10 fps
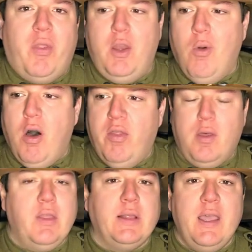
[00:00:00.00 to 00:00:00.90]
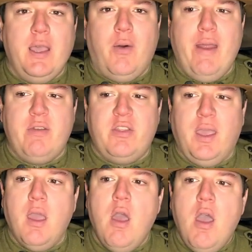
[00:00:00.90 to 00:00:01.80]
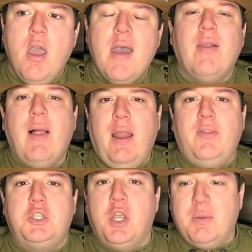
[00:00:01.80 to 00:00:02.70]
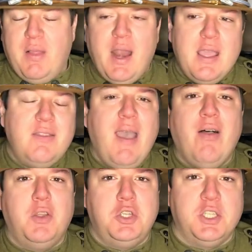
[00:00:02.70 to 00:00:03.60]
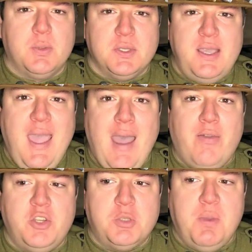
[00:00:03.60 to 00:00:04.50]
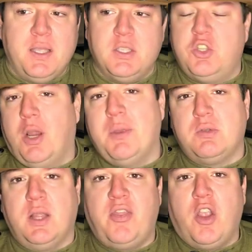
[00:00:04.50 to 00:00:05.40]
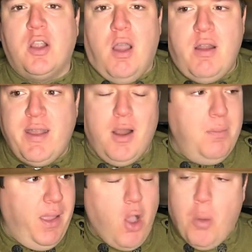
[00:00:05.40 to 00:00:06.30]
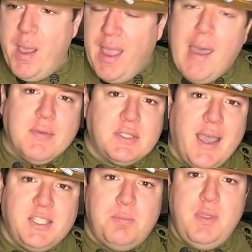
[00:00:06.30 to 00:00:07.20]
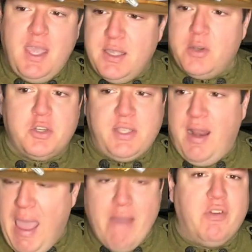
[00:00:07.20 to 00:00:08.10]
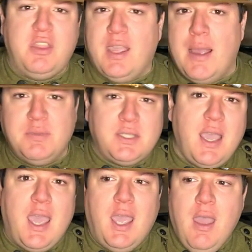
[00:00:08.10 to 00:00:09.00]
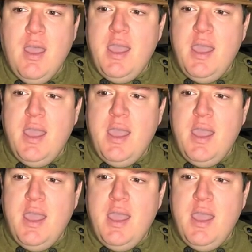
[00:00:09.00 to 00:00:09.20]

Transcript: They knew all the lingo and everything. And a lot of intelligence was gathered just because the Germans would let their guard down and be like, oh my God, this guy, he can understand everything I'm saying.